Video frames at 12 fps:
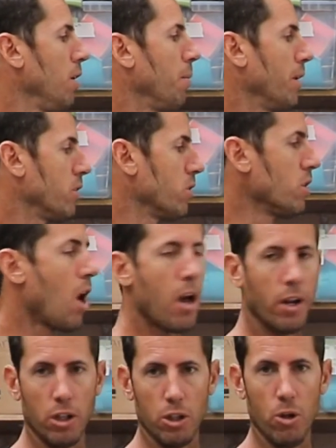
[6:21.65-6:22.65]
but it's
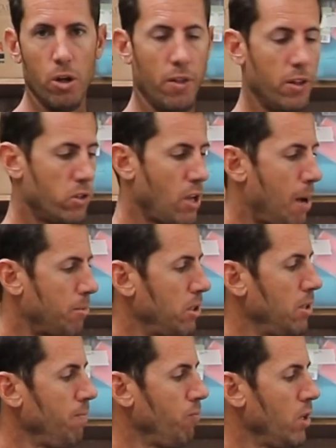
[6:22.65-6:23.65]
not included in this
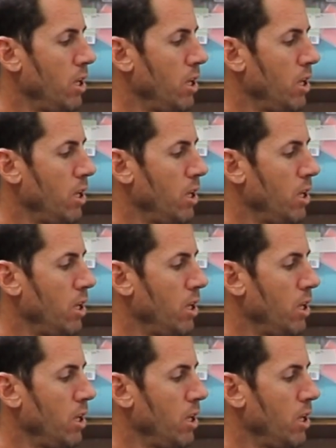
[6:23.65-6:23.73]
option.